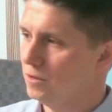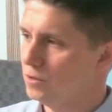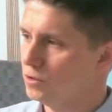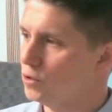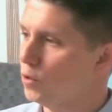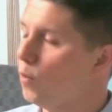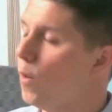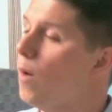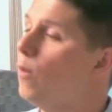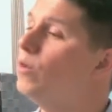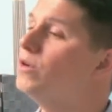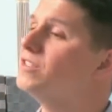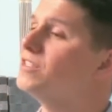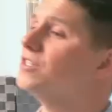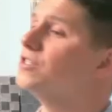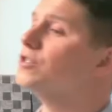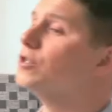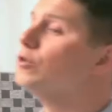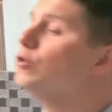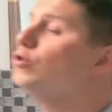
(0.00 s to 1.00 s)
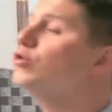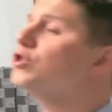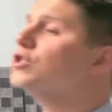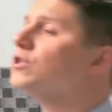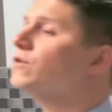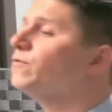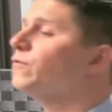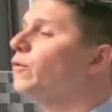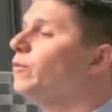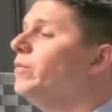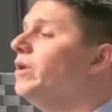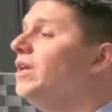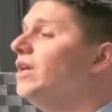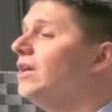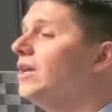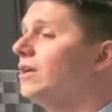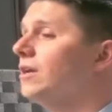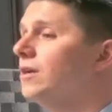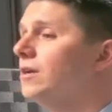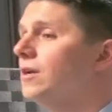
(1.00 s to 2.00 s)
So, what was the solution for
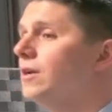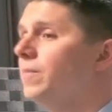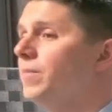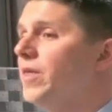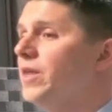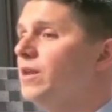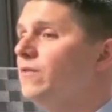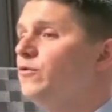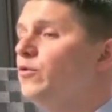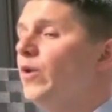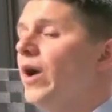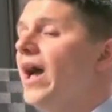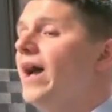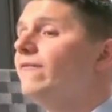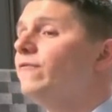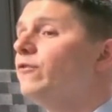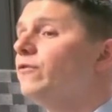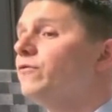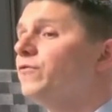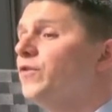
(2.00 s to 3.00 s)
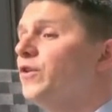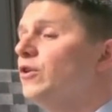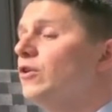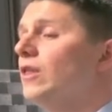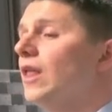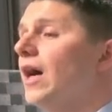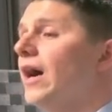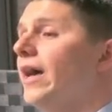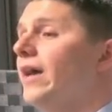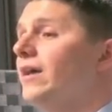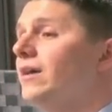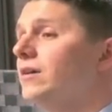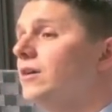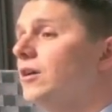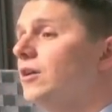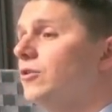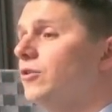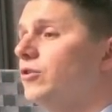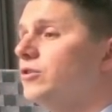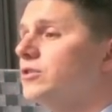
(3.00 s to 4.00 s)
me? And if you ever feel like
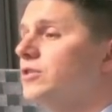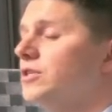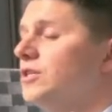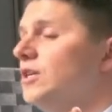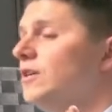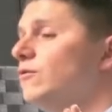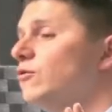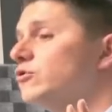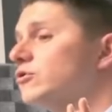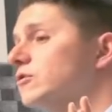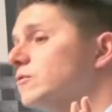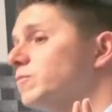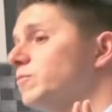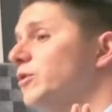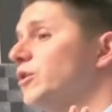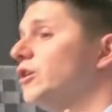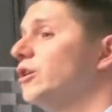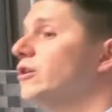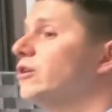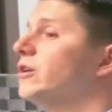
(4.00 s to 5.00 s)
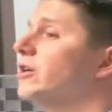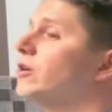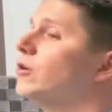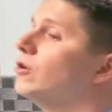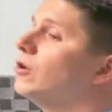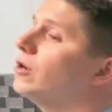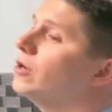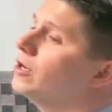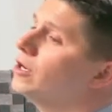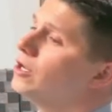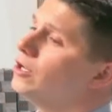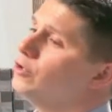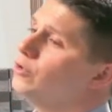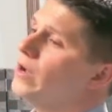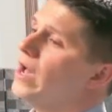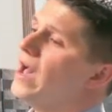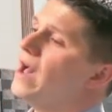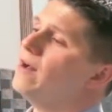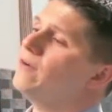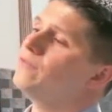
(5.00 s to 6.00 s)
there's an evil spirit or you
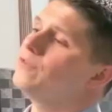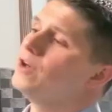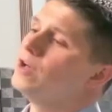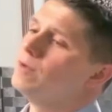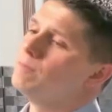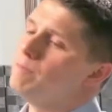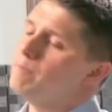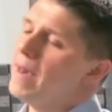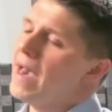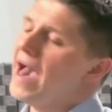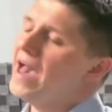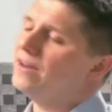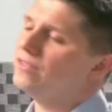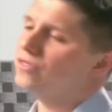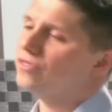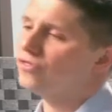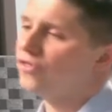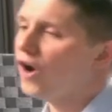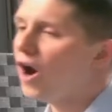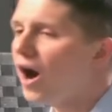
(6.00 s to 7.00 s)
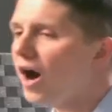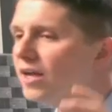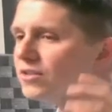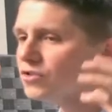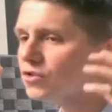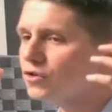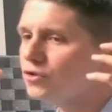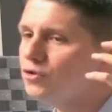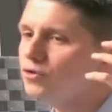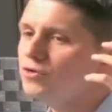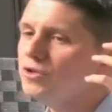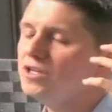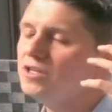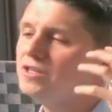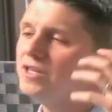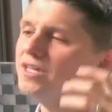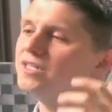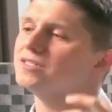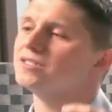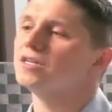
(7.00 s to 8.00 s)
have bad thoughts or you
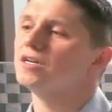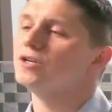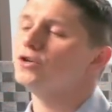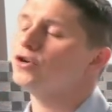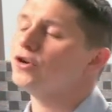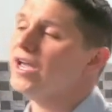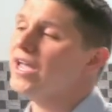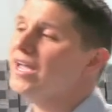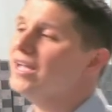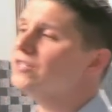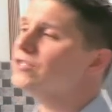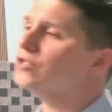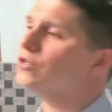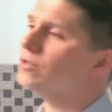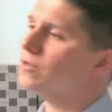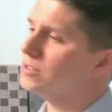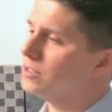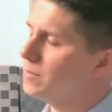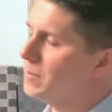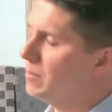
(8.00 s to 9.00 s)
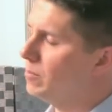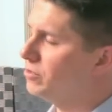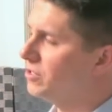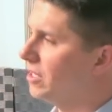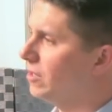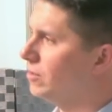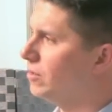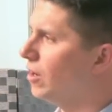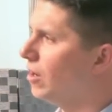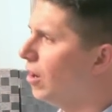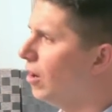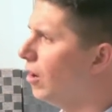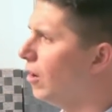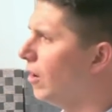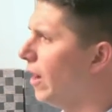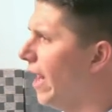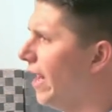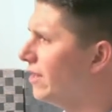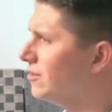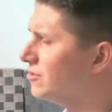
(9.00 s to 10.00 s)
need this, your answer, some people say,
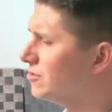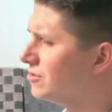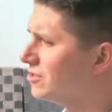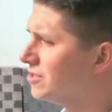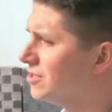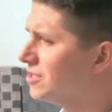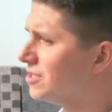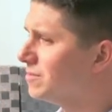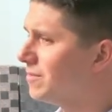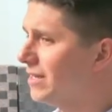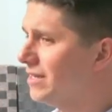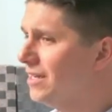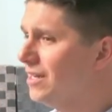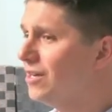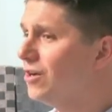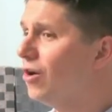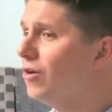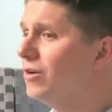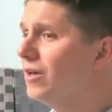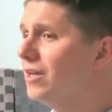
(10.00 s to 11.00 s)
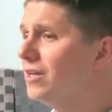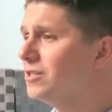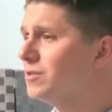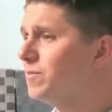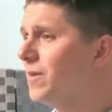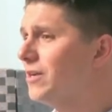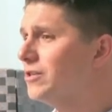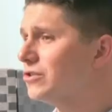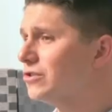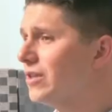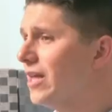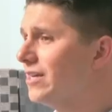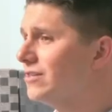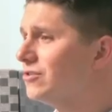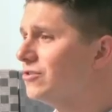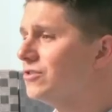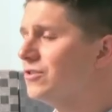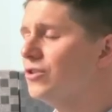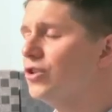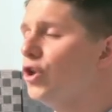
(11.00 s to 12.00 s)
oh, exorcism, I need to go get a special
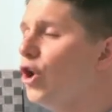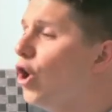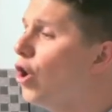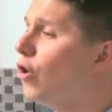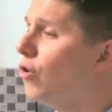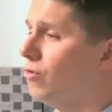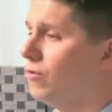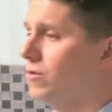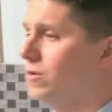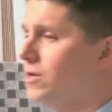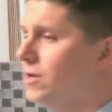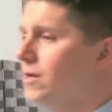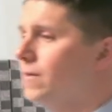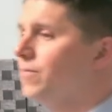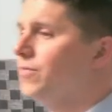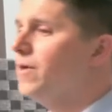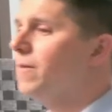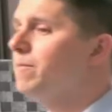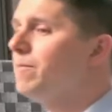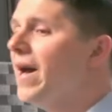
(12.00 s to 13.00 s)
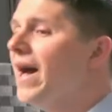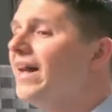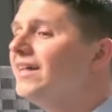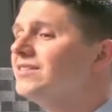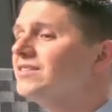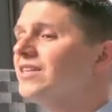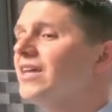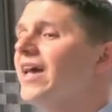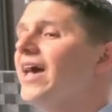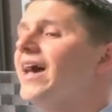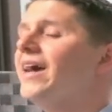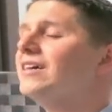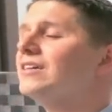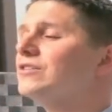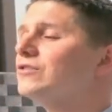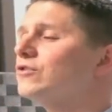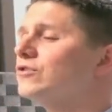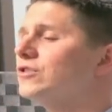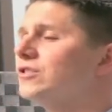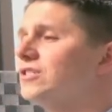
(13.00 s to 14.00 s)
exorcism. No. The best
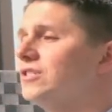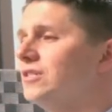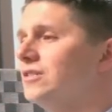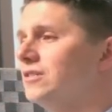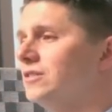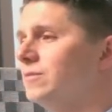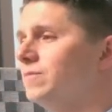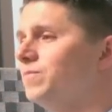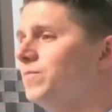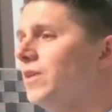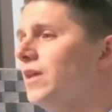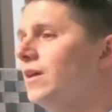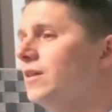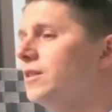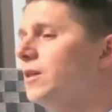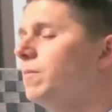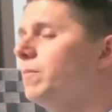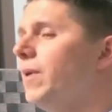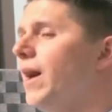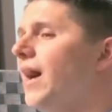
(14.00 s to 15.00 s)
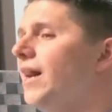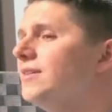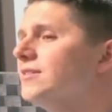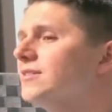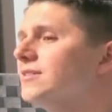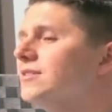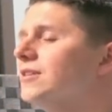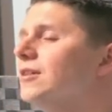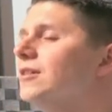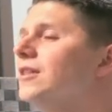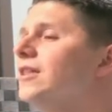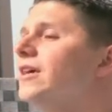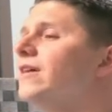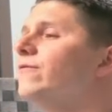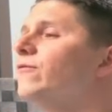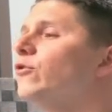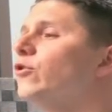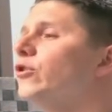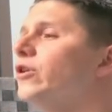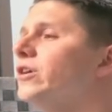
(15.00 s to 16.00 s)
exorcism, the best
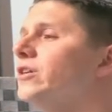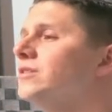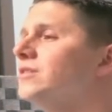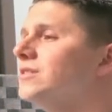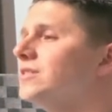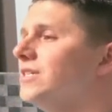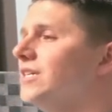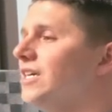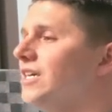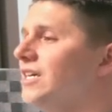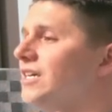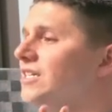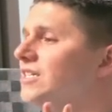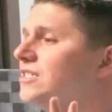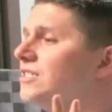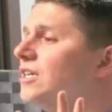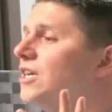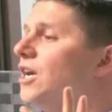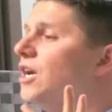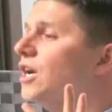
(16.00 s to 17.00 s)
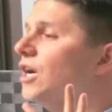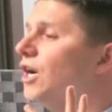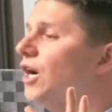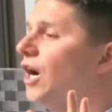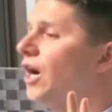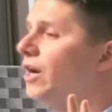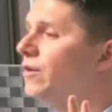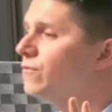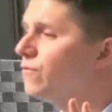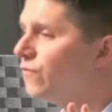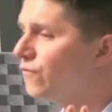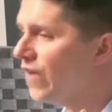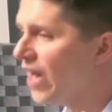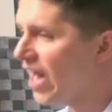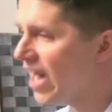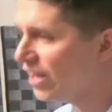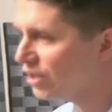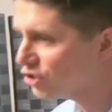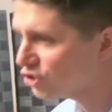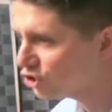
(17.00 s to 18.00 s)
deliverance is
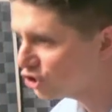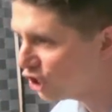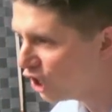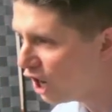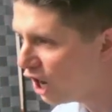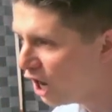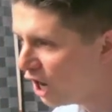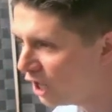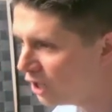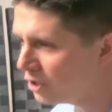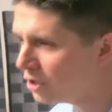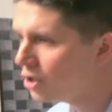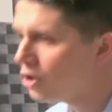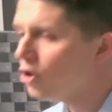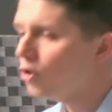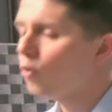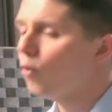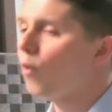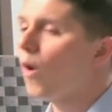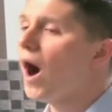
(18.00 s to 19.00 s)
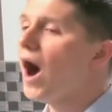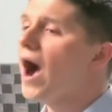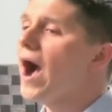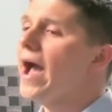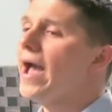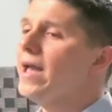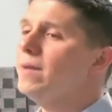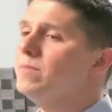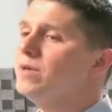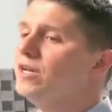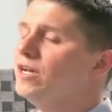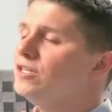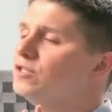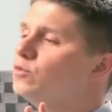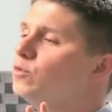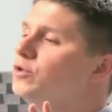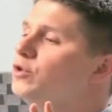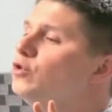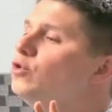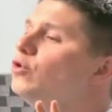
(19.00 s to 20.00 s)
confession. Why?
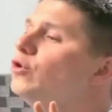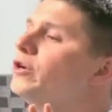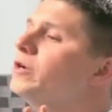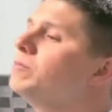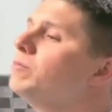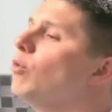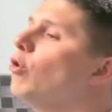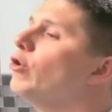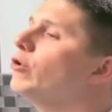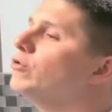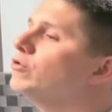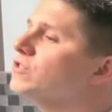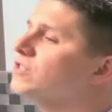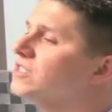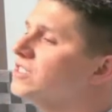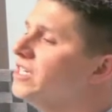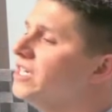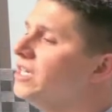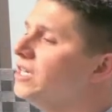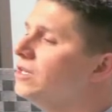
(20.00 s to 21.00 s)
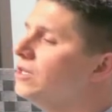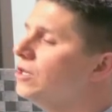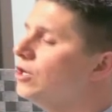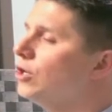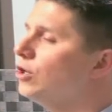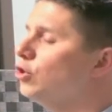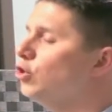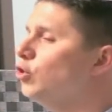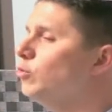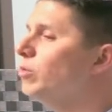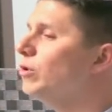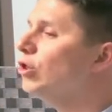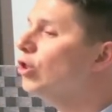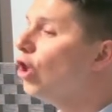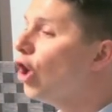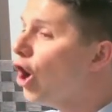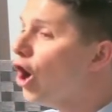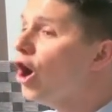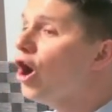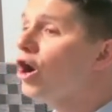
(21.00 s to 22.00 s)
Because when you're in mortal sin, you
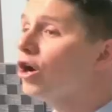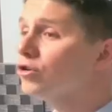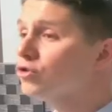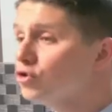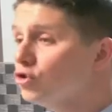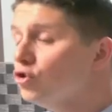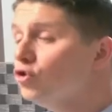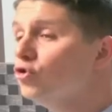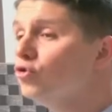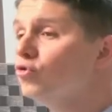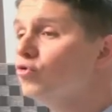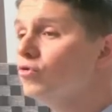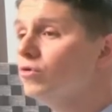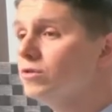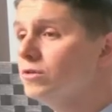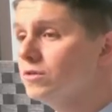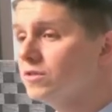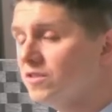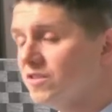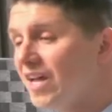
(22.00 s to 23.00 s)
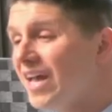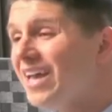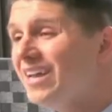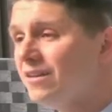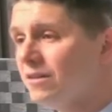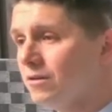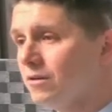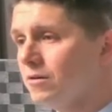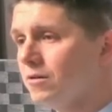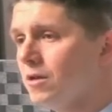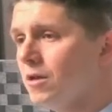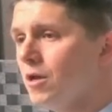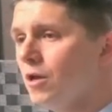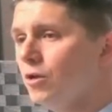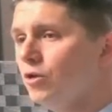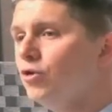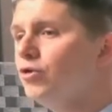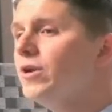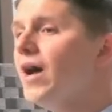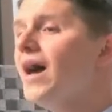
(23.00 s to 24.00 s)
belong to Satan.
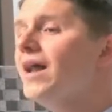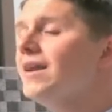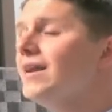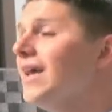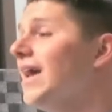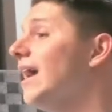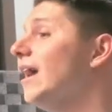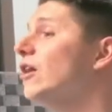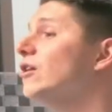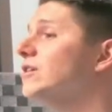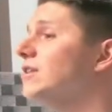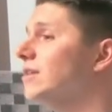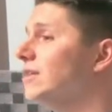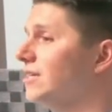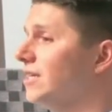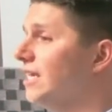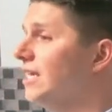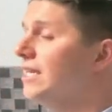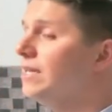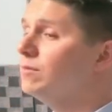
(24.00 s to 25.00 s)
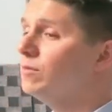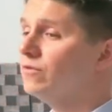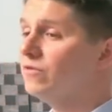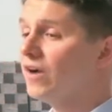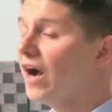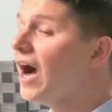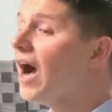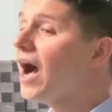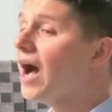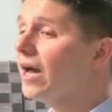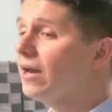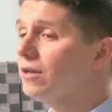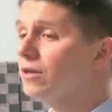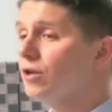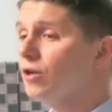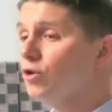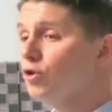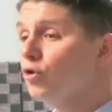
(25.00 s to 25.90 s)
You're not an heir to the kingdom of God.